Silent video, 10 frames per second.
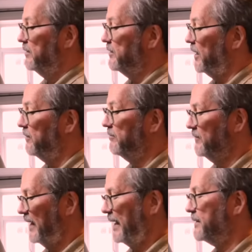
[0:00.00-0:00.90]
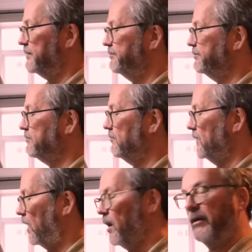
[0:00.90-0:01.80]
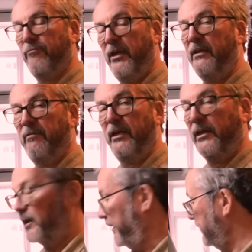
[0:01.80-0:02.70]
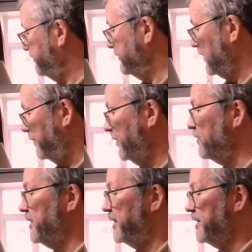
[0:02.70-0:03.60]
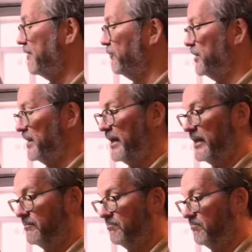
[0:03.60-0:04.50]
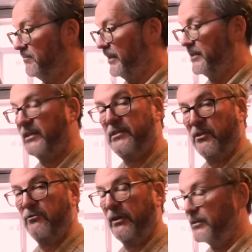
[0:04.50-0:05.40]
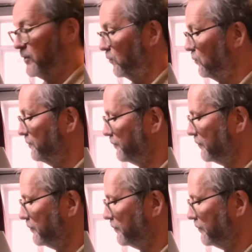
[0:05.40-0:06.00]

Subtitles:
So that I really, really like. I'm using it every day. It is a great tool.